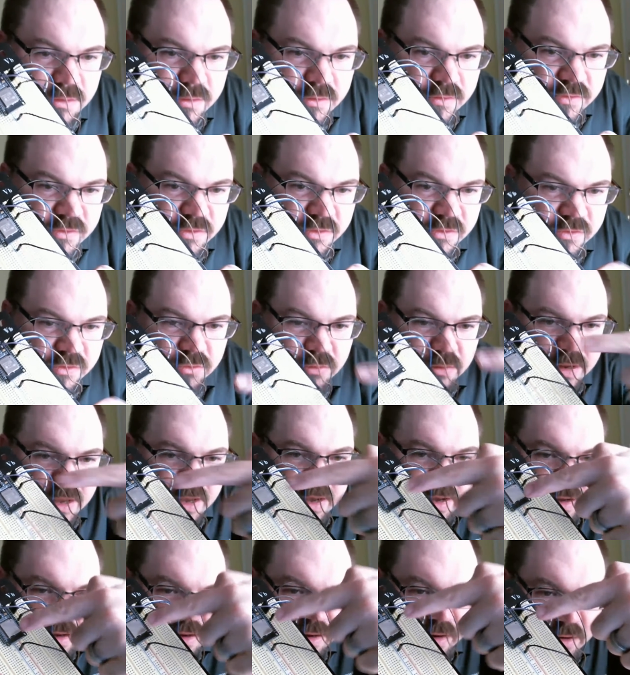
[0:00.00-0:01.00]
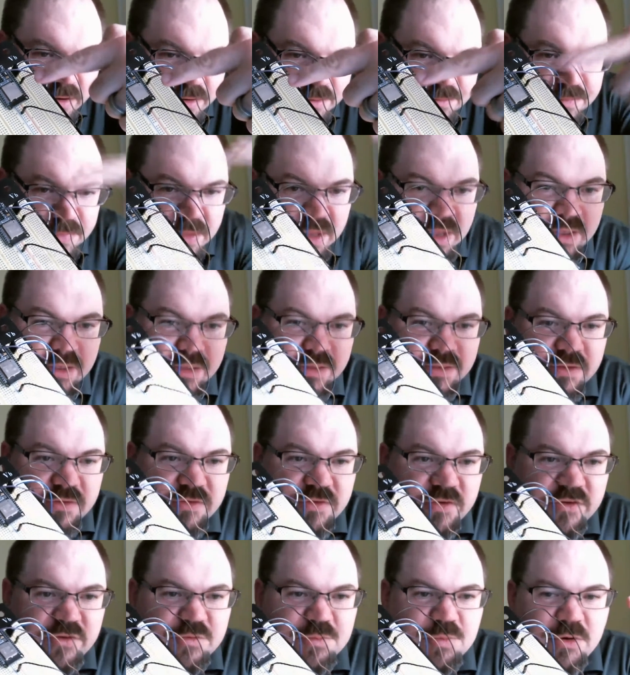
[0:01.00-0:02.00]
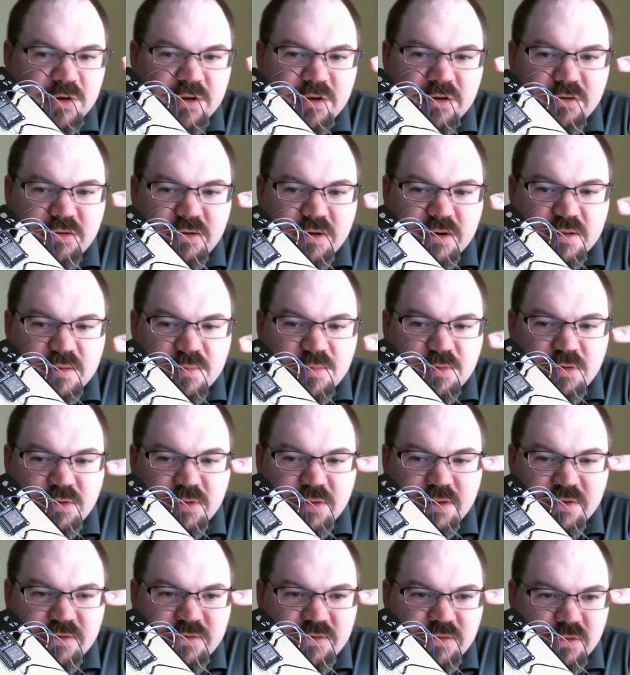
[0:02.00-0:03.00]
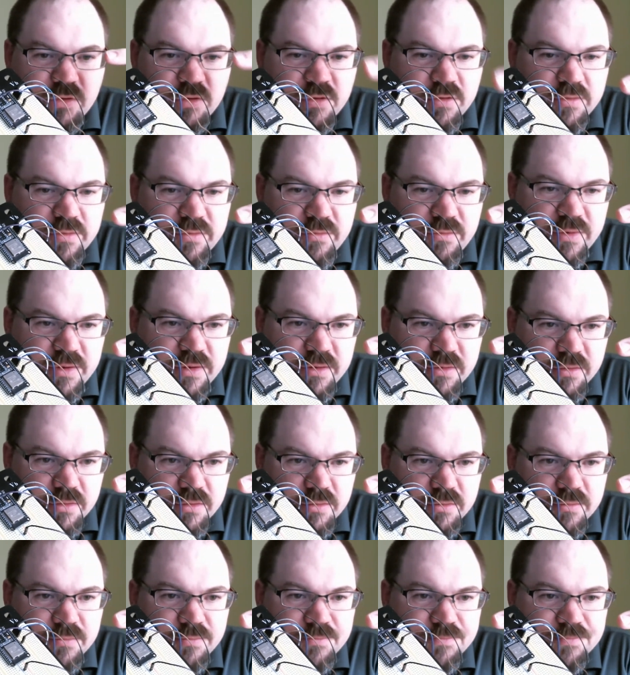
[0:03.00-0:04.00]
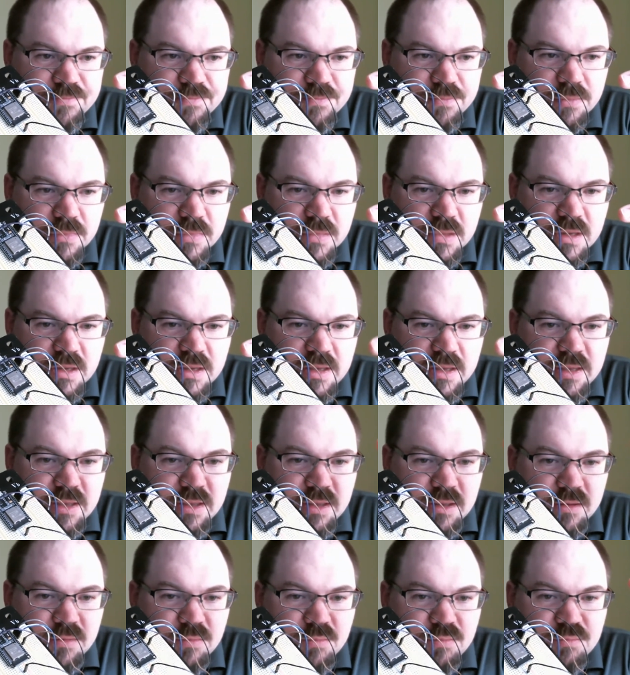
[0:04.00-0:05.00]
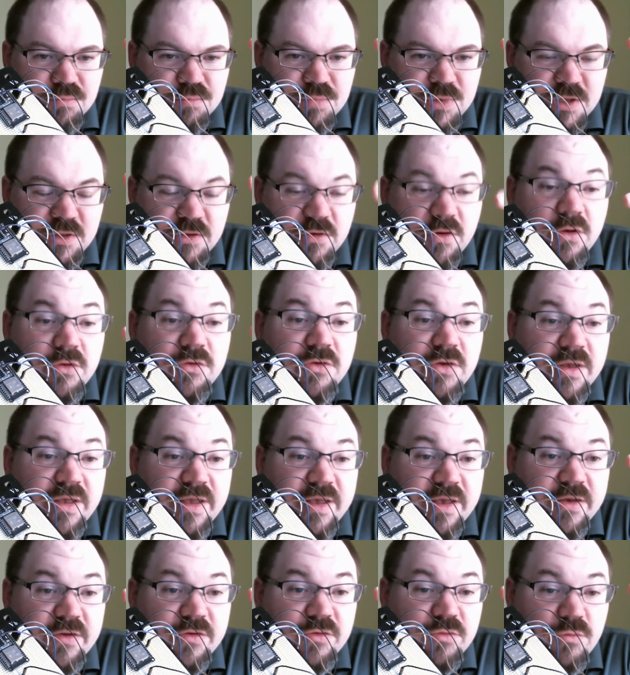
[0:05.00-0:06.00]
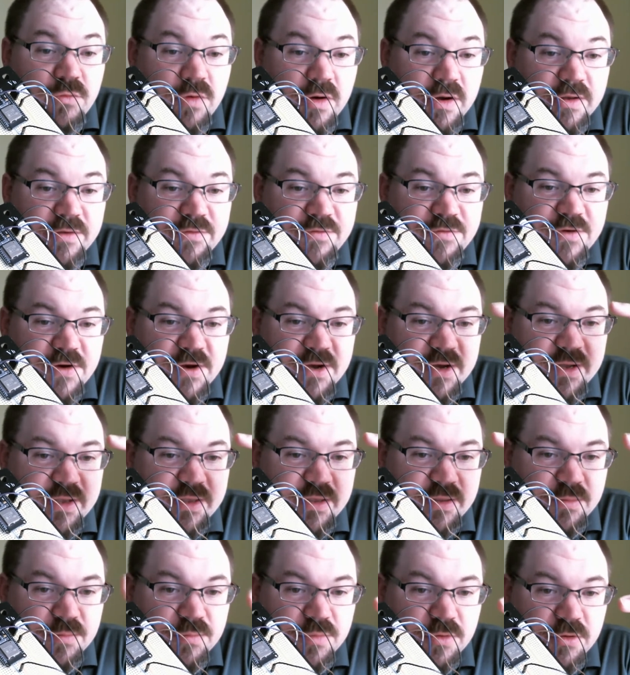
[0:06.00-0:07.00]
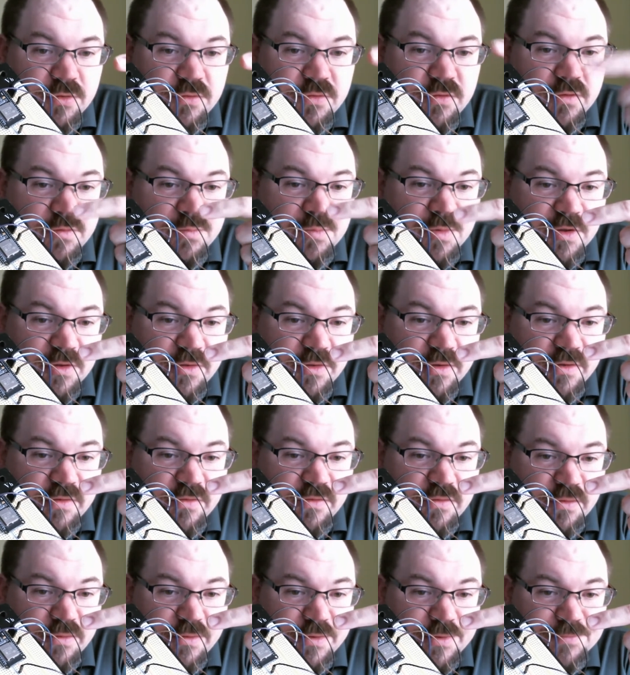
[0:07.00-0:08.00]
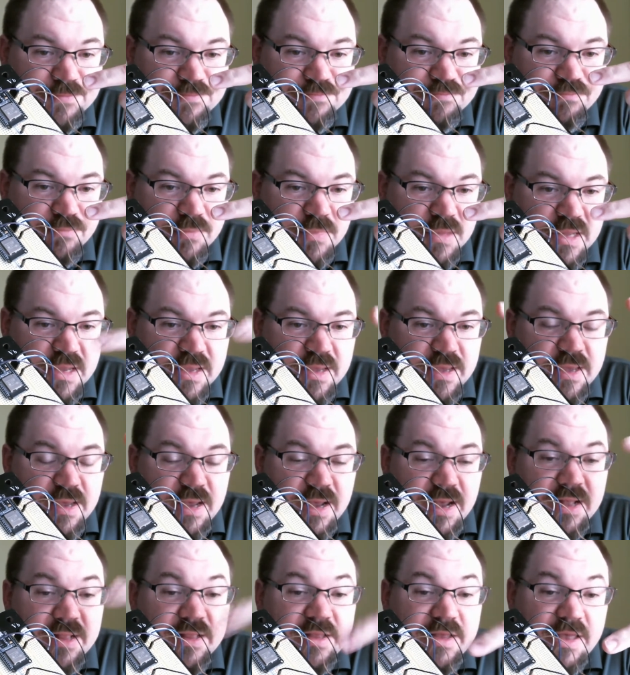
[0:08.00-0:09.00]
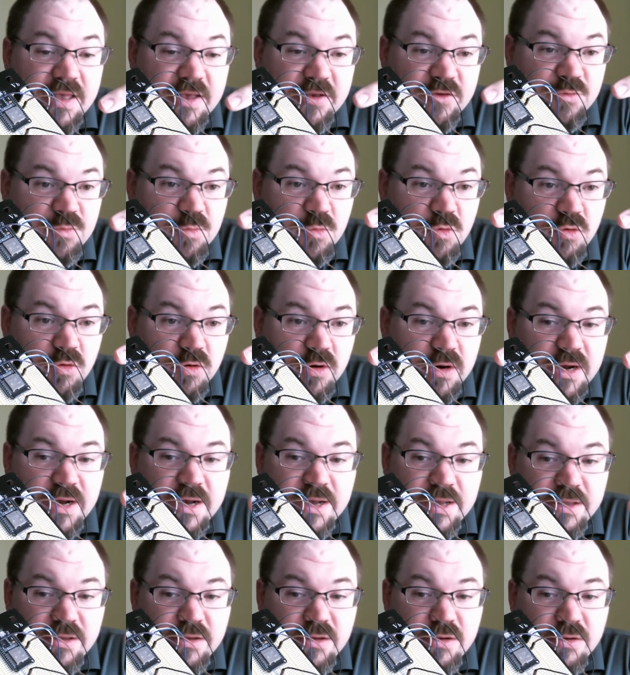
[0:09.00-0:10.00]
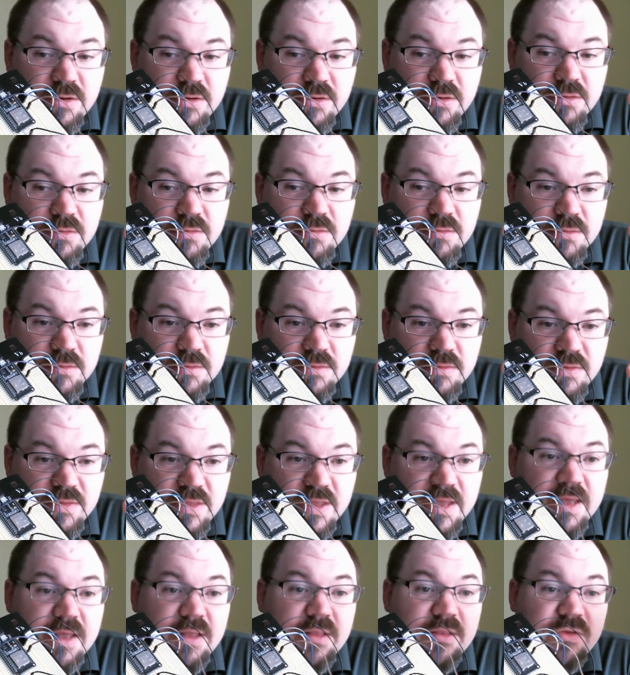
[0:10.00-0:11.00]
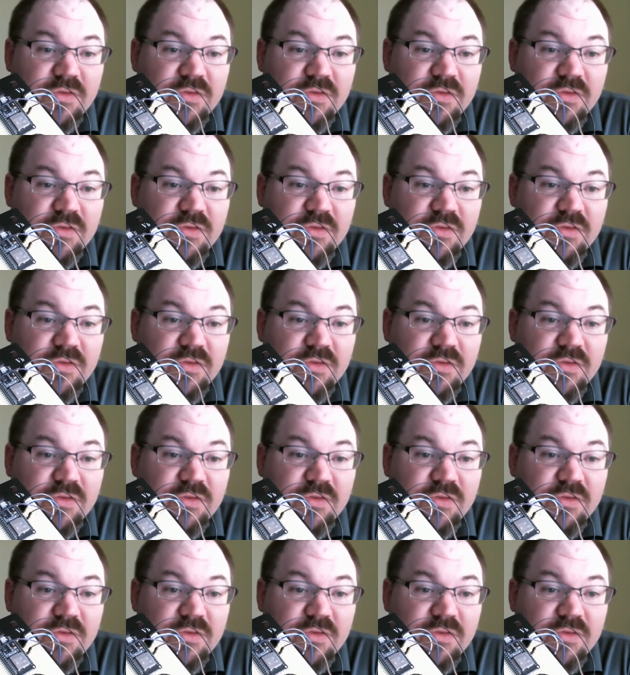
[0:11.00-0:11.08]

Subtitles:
is this little guy here. This thing's pretty incredible. It's an Arduino, but it also has Wi-Fi and Bluetooth built into it. And it has more I/O than a